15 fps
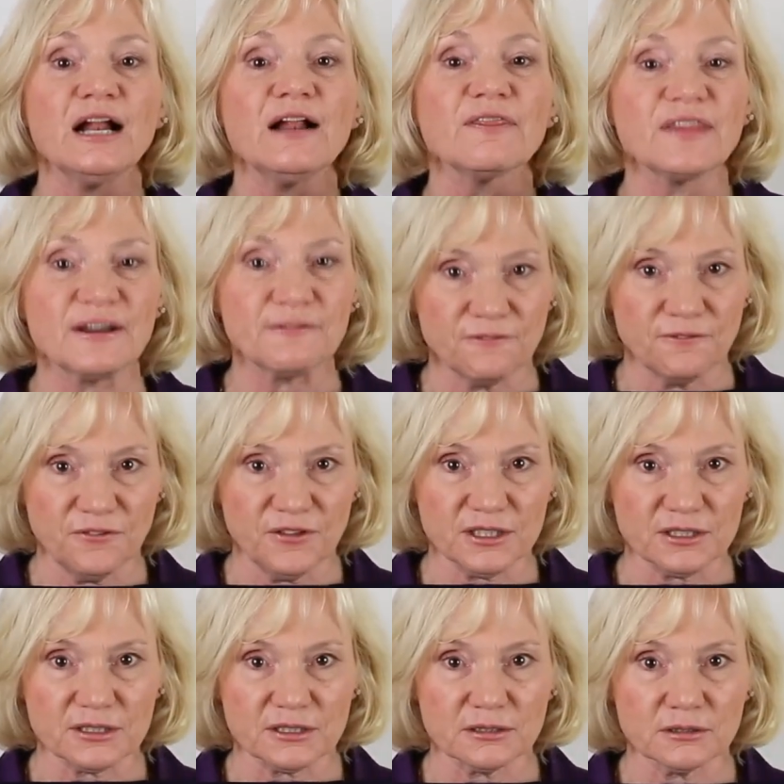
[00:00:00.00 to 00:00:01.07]
that
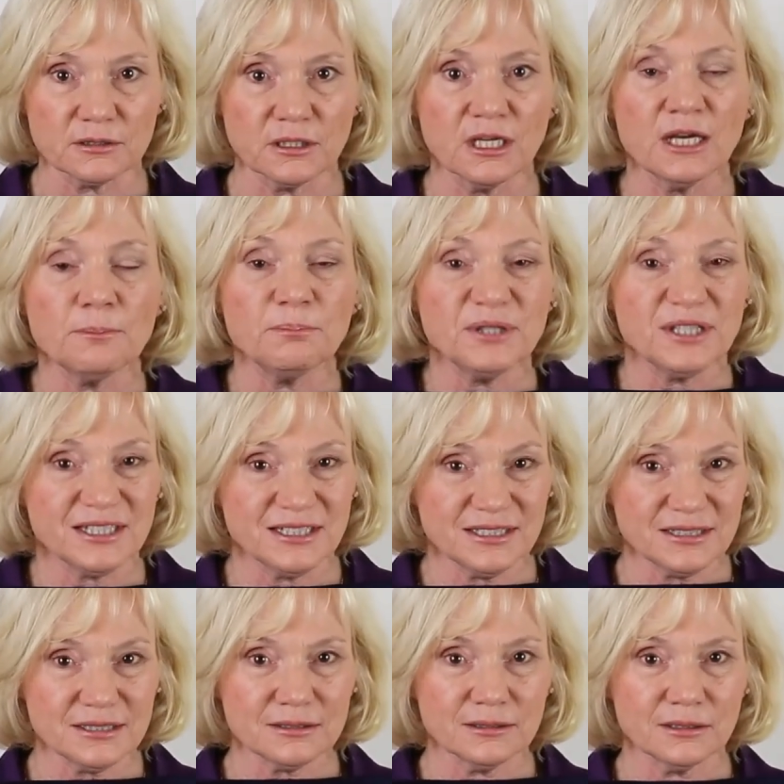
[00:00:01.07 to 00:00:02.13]
fits
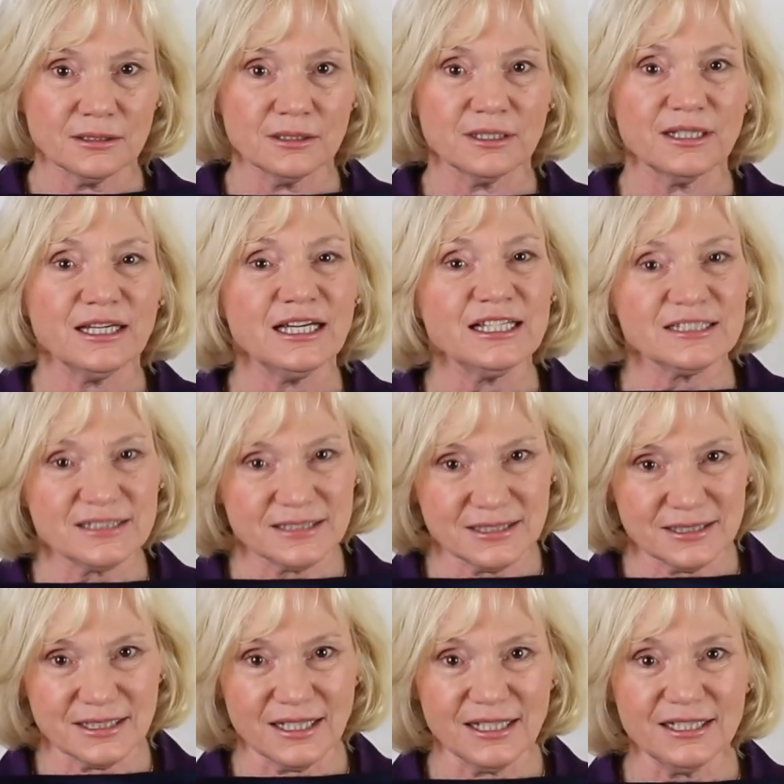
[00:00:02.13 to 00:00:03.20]
because it's
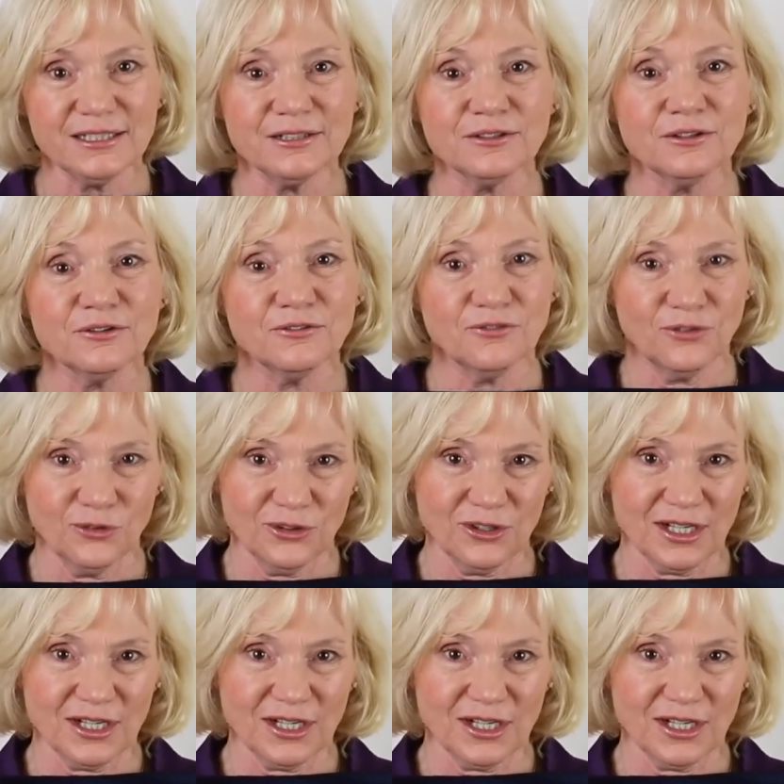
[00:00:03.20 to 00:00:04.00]
designed for